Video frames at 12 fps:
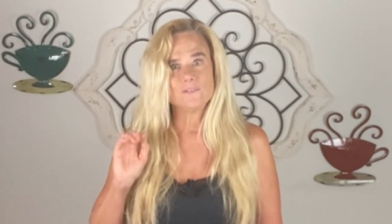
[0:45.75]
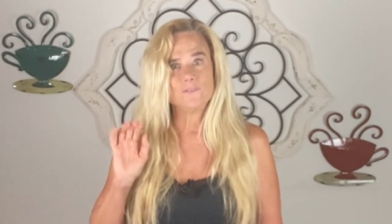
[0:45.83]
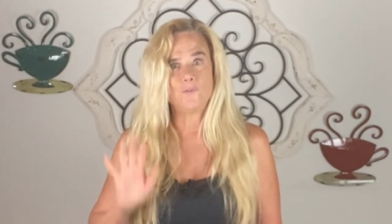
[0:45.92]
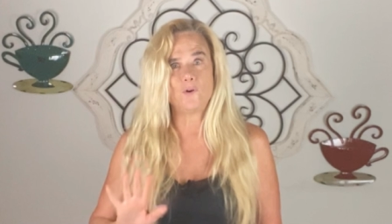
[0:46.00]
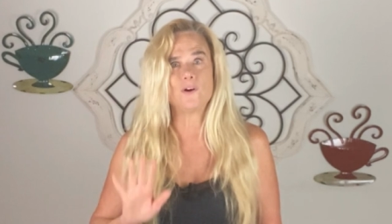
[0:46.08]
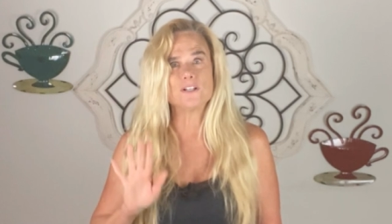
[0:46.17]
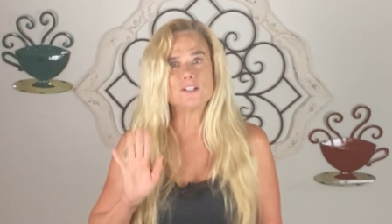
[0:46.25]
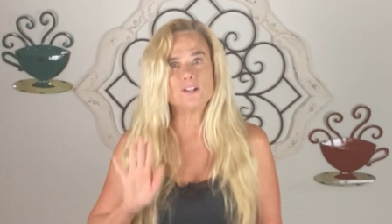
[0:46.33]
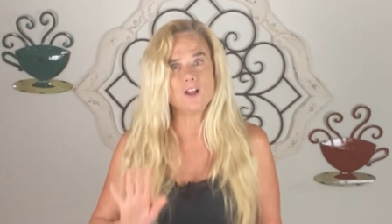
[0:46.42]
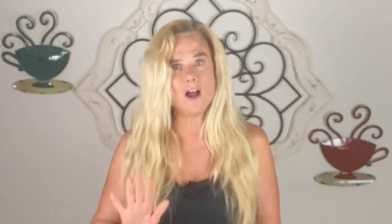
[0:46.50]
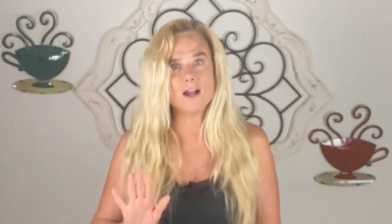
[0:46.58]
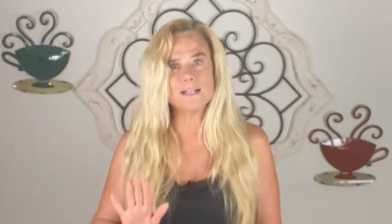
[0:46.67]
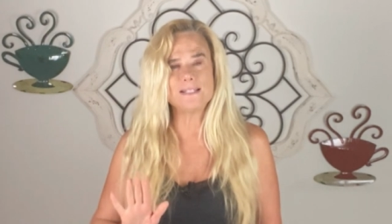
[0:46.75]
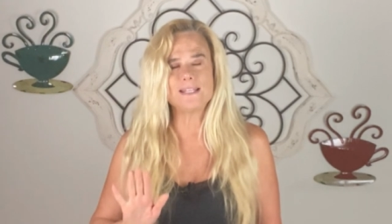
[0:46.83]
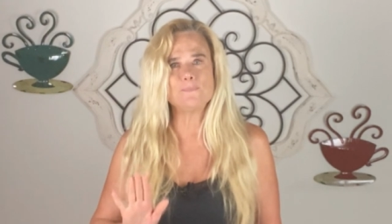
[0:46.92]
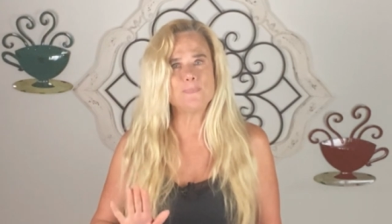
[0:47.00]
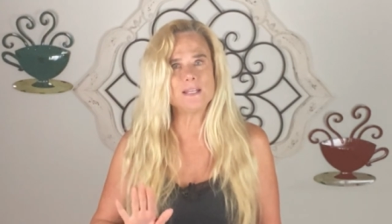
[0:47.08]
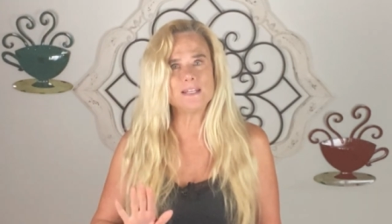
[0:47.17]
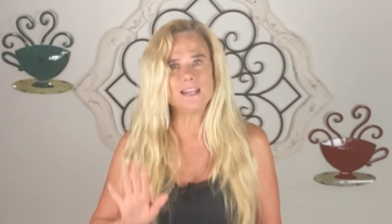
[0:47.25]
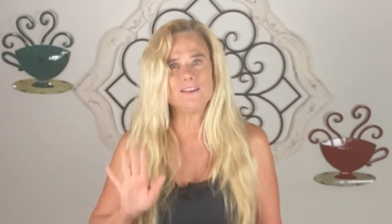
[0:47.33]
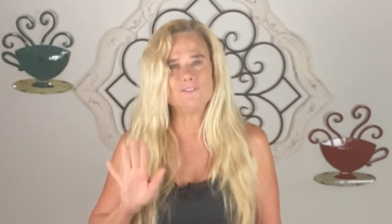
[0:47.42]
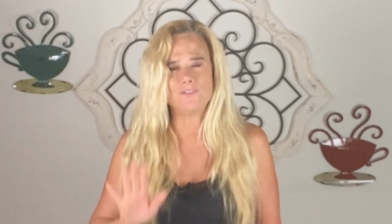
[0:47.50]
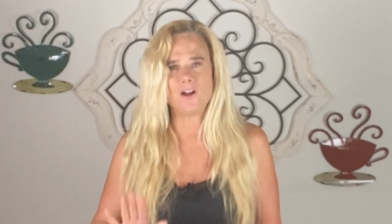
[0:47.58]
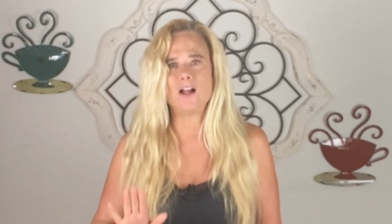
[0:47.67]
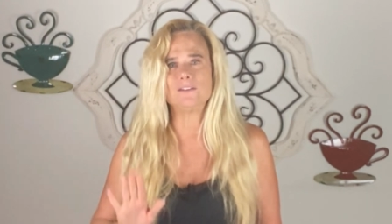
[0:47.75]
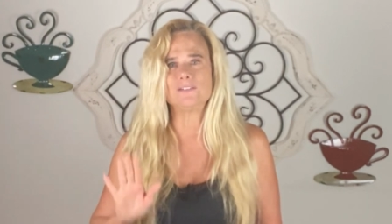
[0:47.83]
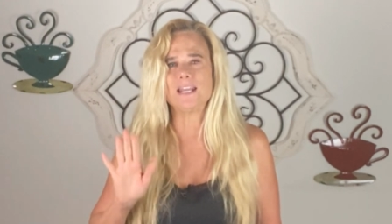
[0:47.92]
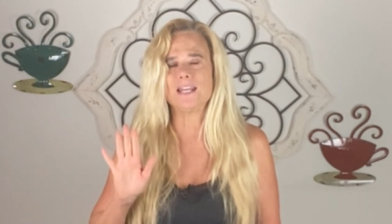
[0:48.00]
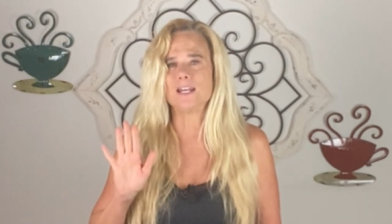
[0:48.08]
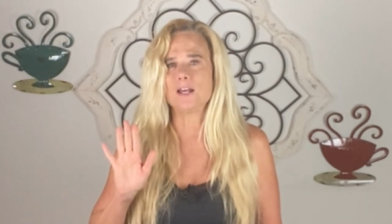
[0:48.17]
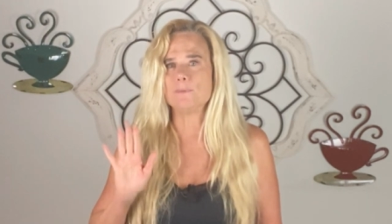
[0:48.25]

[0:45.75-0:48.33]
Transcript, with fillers: for as long as they've been involved in